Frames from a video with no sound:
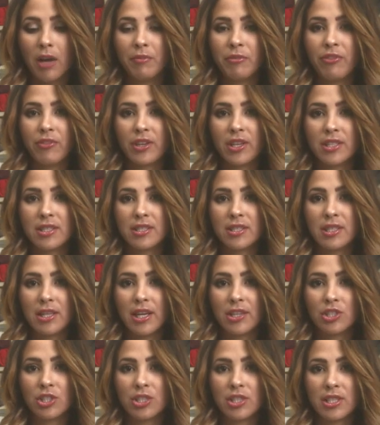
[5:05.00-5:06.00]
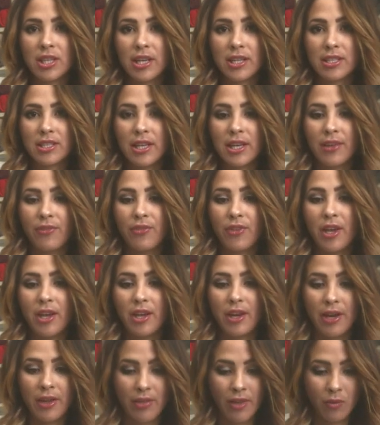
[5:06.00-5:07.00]
If you can see, I just tucked it in
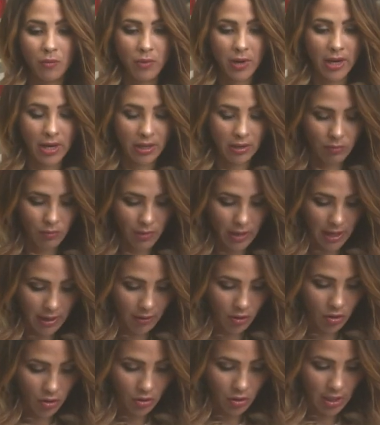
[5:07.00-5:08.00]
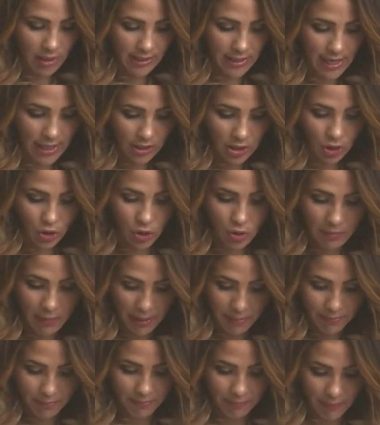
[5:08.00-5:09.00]
there, and then when I go to attach it to
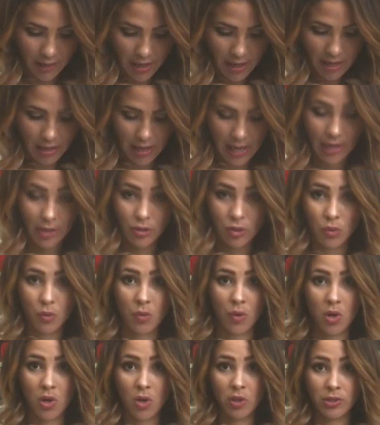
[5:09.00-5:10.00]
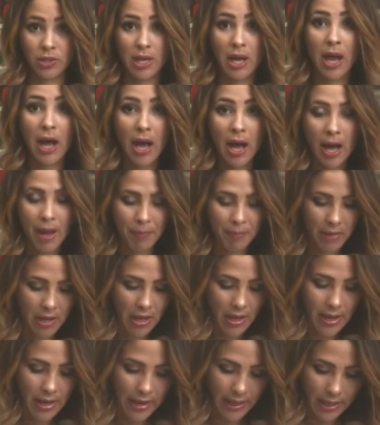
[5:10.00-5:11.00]
my actual top,
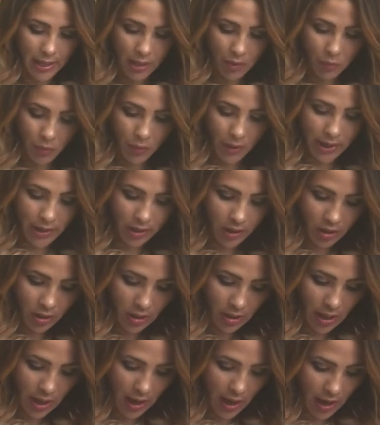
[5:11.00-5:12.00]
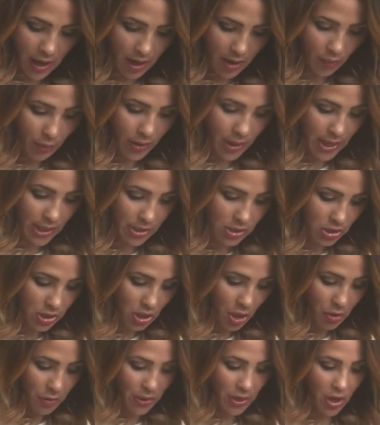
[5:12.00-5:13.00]
it will when I
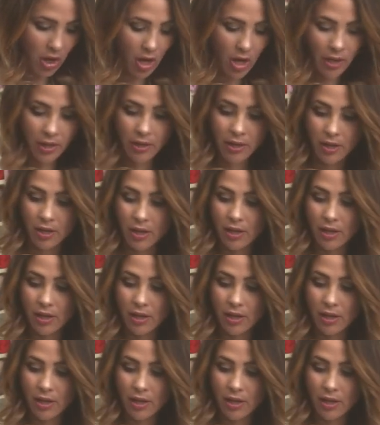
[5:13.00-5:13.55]
sew it on,